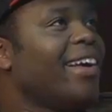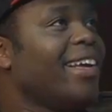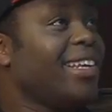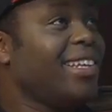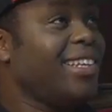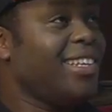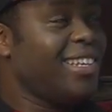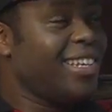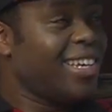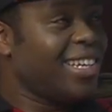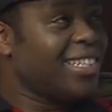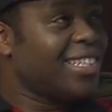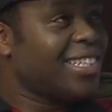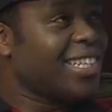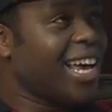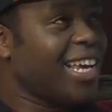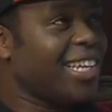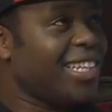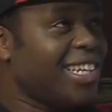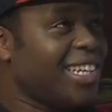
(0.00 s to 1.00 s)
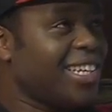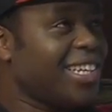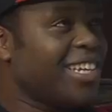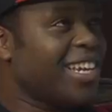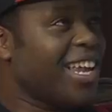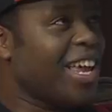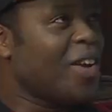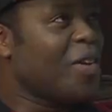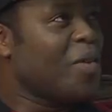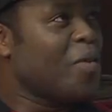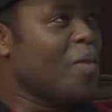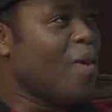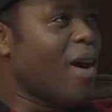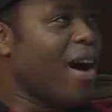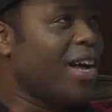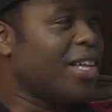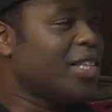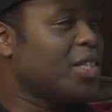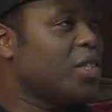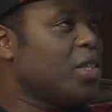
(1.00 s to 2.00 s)
Yes, I did it like
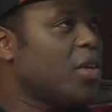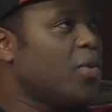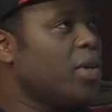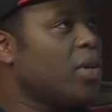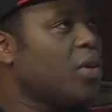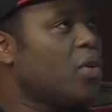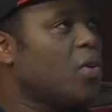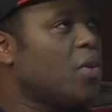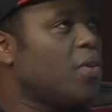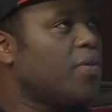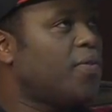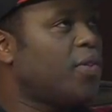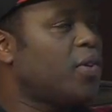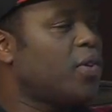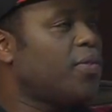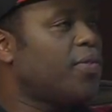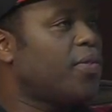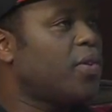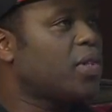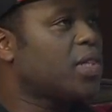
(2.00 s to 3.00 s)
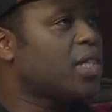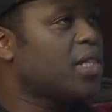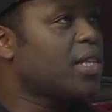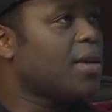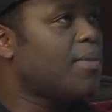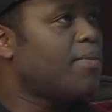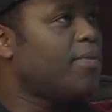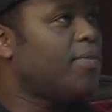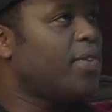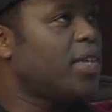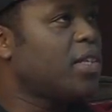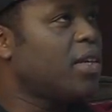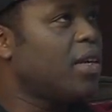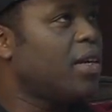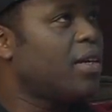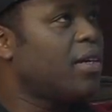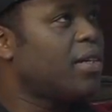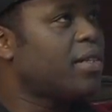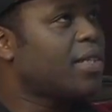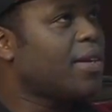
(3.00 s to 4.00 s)
once, you know, when you go for some
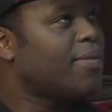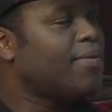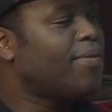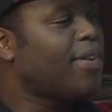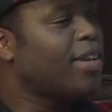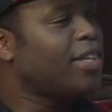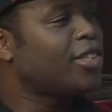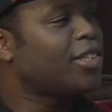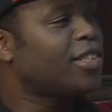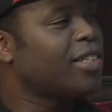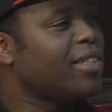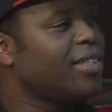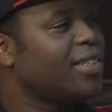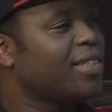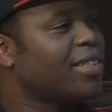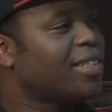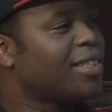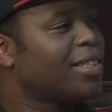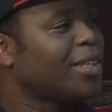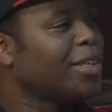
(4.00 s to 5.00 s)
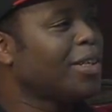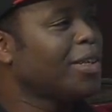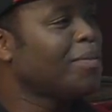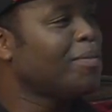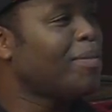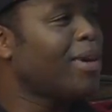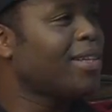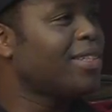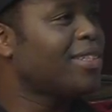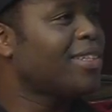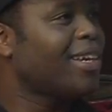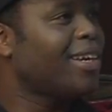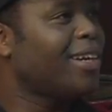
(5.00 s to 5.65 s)
functions. But